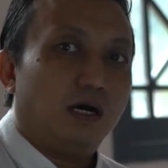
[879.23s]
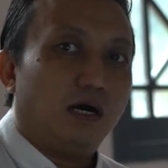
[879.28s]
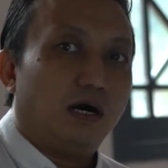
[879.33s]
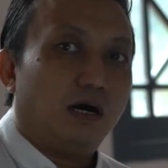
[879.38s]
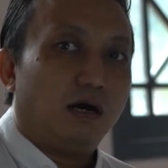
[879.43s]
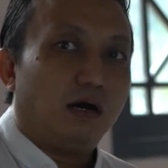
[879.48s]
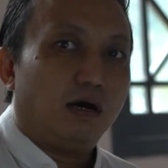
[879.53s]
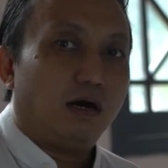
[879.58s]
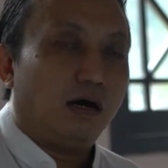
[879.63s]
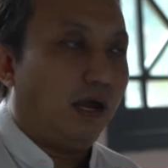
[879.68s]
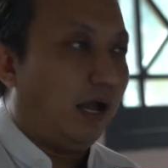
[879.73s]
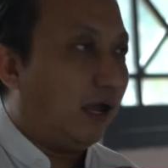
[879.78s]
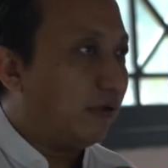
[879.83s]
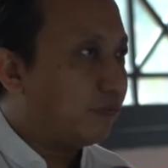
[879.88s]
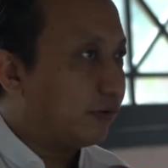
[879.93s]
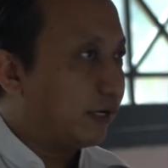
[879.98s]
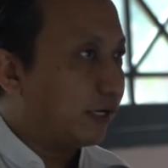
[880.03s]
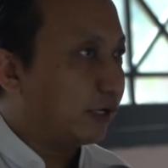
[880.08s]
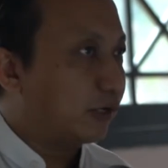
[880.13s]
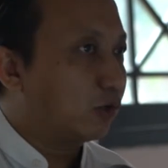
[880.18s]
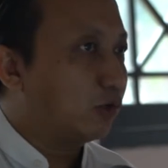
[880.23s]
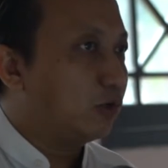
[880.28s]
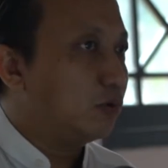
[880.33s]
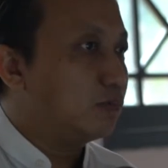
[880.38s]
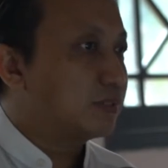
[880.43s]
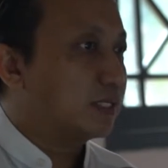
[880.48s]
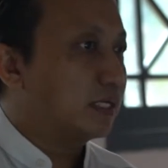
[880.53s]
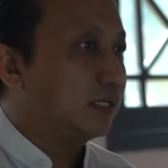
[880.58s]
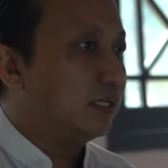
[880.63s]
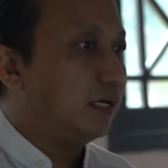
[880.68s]
ethnic
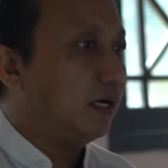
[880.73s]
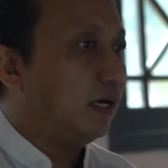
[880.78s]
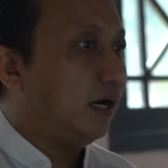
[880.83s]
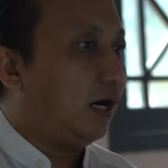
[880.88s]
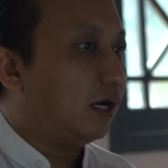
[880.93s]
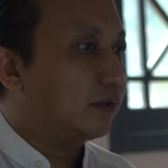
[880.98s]
groups and then